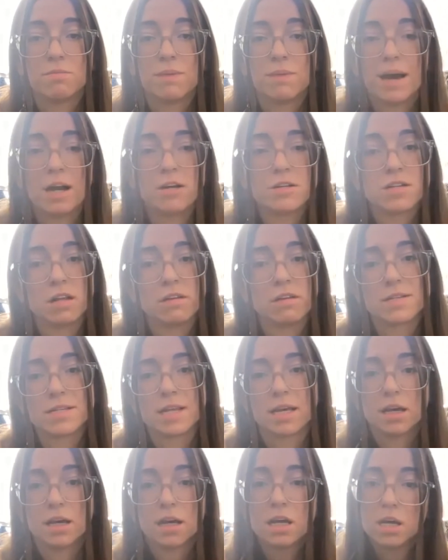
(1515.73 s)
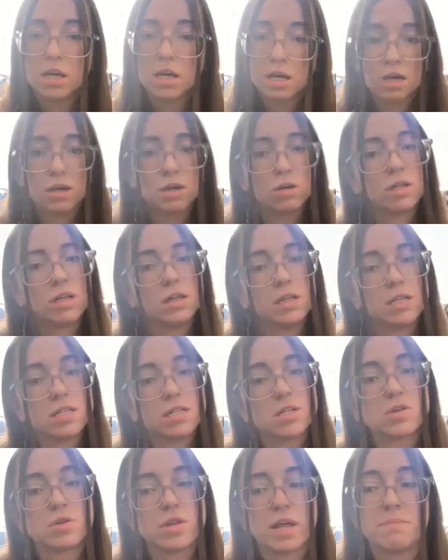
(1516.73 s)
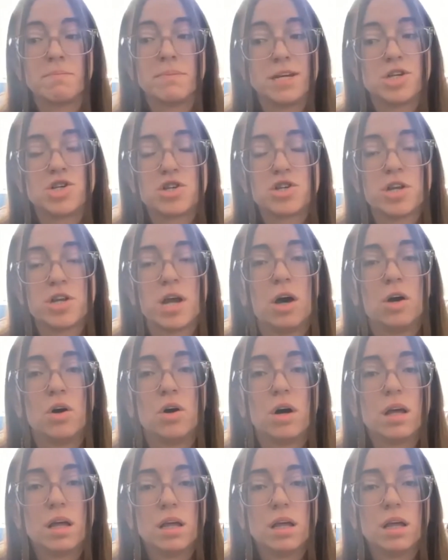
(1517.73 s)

My higher self is like, you're gonna listen to that bitch now,